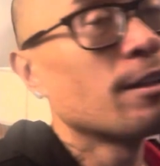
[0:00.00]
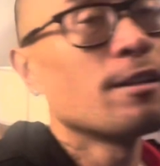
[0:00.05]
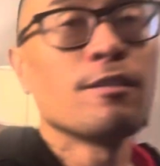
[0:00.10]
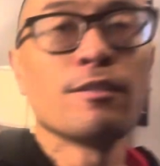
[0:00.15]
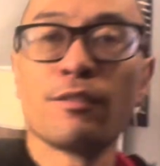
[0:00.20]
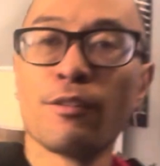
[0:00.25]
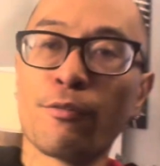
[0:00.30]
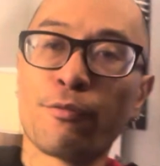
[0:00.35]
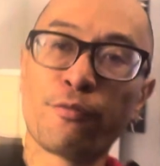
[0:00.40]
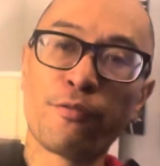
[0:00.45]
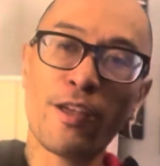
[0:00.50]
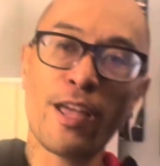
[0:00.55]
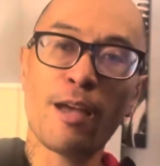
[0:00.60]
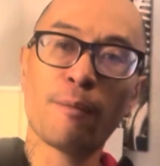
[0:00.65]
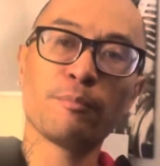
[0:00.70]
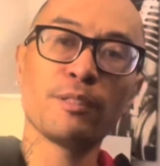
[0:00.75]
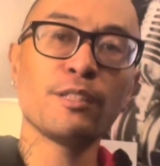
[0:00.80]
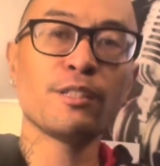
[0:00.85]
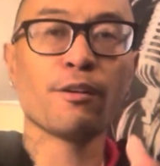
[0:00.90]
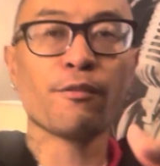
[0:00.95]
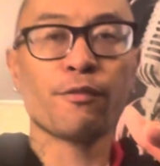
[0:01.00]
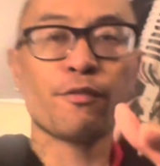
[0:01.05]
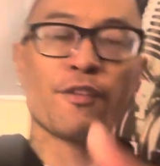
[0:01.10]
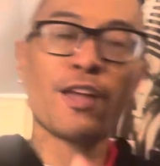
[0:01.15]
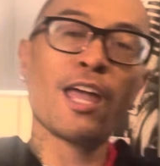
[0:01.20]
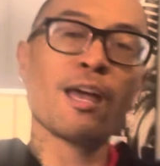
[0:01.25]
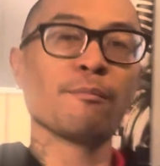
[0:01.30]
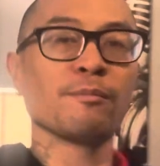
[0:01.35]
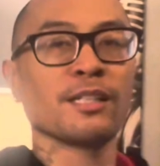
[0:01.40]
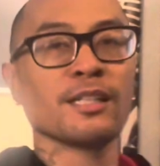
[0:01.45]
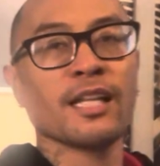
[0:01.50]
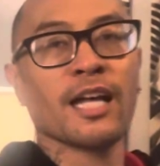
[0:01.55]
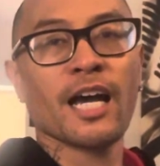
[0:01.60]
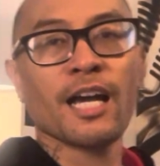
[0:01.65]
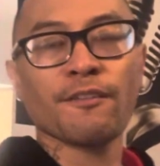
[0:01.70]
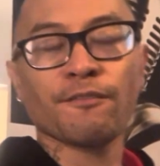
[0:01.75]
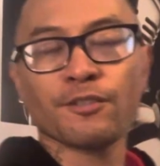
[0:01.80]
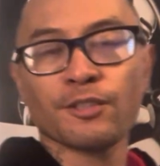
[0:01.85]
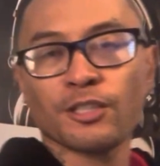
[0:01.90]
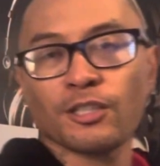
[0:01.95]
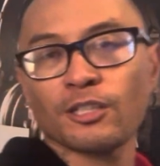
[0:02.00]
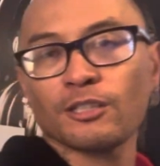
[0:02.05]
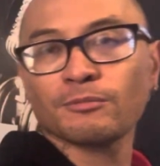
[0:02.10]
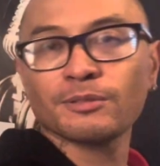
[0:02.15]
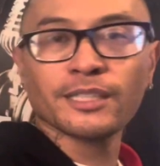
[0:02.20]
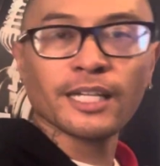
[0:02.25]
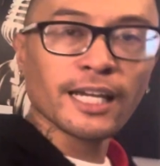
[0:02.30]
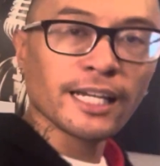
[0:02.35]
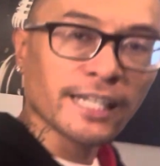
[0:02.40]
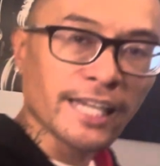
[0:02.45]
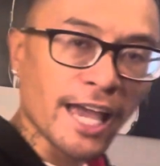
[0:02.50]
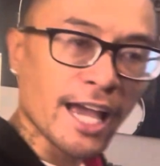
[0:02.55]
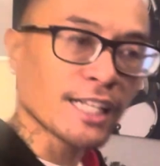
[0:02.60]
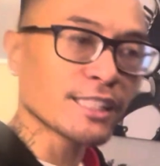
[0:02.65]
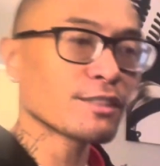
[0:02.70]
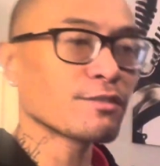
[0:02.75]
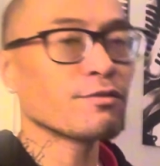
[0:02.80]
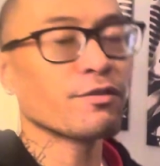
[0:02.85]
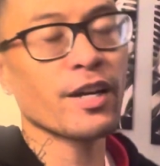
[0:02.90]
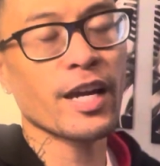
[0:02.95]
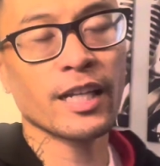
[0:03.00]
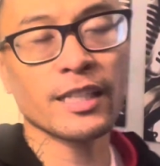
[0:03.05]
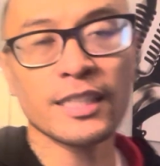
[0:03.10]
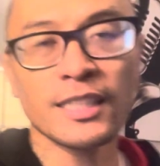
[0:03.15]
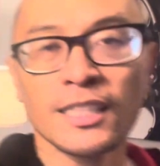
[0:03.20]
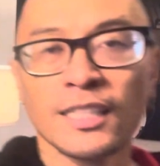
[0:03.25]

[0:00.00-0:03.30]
the family life, you know what I'm saying? Cashavelli.